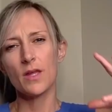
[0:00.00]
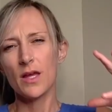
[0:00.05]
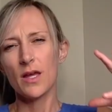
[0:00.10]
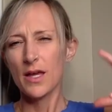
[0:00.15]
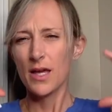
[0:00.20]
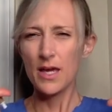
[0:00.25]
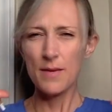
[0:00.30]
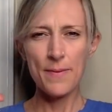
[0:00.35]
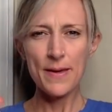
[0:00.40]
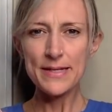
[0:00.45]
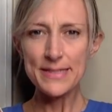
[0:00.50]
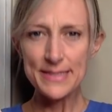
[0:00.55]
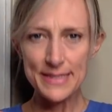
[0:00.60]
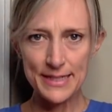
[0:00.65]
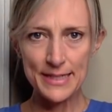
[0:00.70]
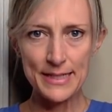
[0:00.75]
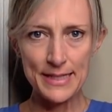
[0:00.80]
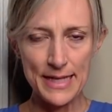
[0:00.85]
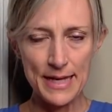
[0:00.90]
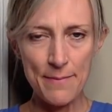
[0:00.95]
He
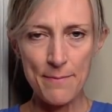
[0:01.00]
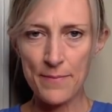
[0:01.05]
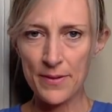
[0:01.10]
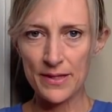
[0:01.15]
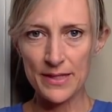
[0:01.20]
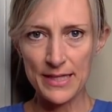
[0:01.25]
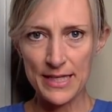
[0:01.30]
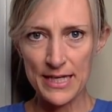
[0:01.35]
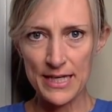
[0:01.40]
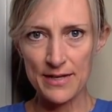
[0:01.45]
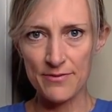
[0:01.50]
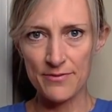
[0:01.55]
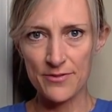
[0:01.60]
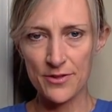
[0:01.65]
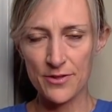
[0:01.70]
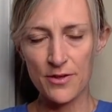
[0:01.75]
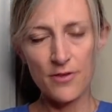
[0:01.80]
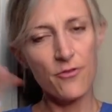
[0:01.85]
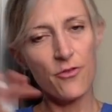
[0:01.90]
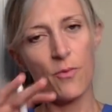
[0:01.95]
basically believed,
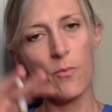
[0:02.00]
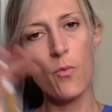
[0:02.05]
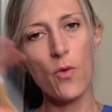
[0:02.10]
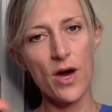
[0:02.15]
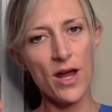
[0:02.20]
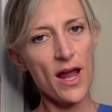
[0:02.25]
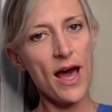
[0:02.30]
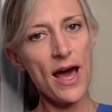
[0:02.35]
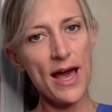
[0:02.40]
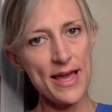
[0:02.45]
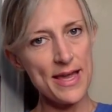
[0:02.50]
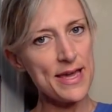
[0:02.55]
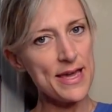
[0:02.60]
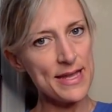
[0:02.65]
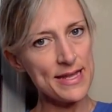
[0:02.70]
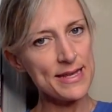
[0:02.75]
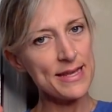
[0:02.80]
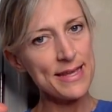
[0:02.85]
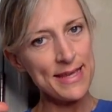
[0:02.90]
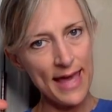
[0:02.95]
from what I
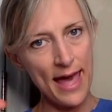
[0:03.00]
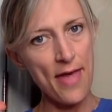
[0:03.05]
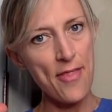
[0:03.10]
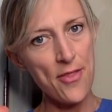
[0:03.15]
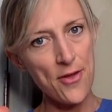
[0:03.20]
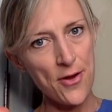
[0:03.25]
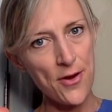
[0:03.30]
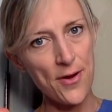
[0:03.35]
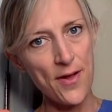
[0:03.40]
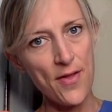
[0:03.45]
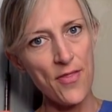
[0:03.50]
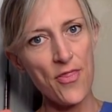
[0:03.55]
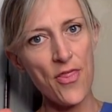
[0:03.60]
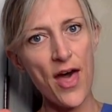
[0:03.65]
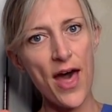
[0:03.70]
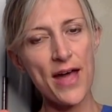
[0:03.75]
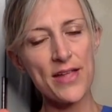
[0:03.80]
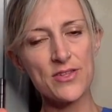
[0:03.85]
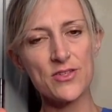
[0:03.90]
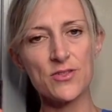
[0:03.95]
can gather,
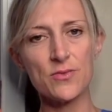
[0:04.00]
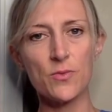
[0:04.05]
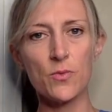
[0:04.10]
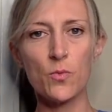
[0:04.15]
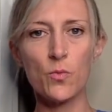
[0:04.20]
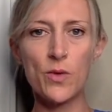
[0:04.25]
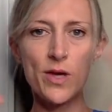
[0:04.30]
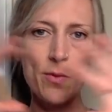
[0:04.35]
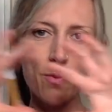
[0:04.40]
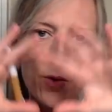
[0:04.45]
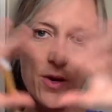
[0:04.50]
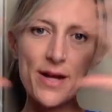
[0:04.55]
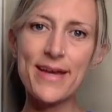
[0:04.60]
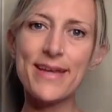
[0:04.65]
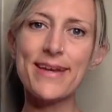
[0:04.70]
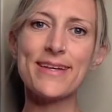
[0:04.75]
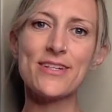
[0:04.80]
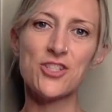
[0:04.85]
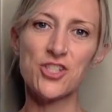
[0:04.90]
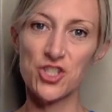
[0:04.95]
that we were in
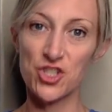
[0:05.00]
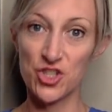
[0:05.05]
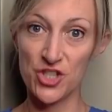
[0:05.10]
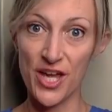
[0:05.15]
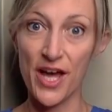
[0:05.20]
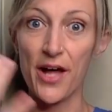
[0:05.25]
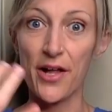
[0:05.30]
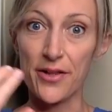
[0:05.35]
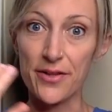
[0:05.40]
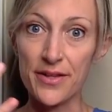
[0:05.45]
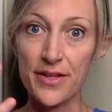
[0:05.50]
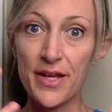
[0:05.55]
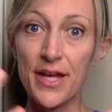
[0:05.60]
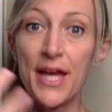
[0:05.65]
a shell